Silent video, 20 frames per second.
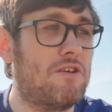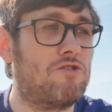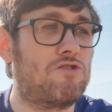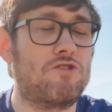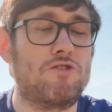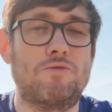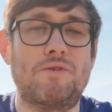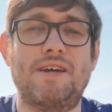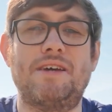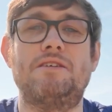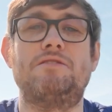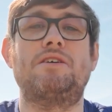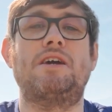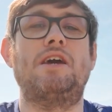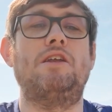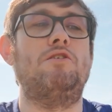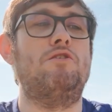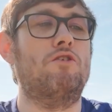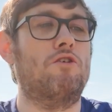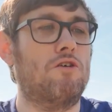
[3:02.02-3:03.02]
these two is
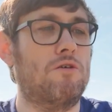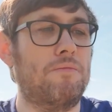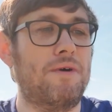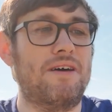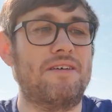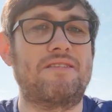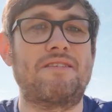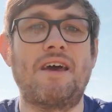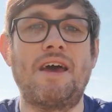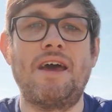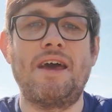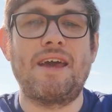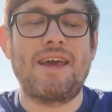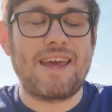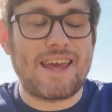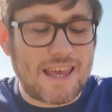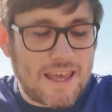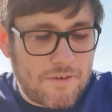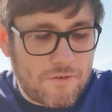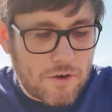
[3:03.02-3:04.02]
enormous.
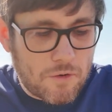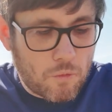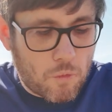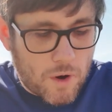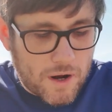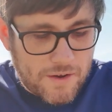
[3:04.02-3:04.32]
Even